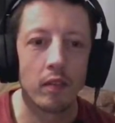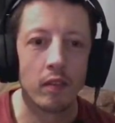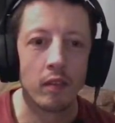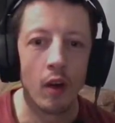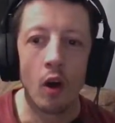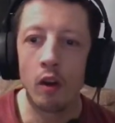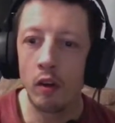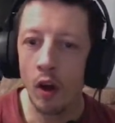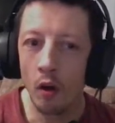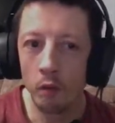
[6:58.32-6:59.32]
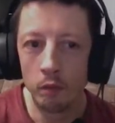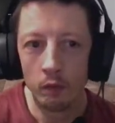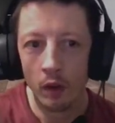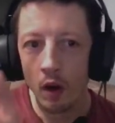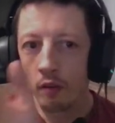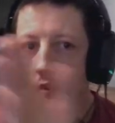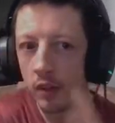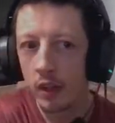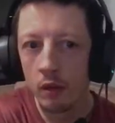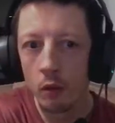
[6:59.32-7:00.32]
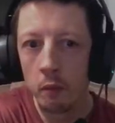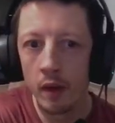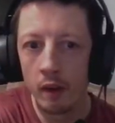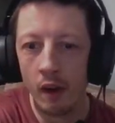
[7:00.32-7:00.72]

all in all, obviously you'll be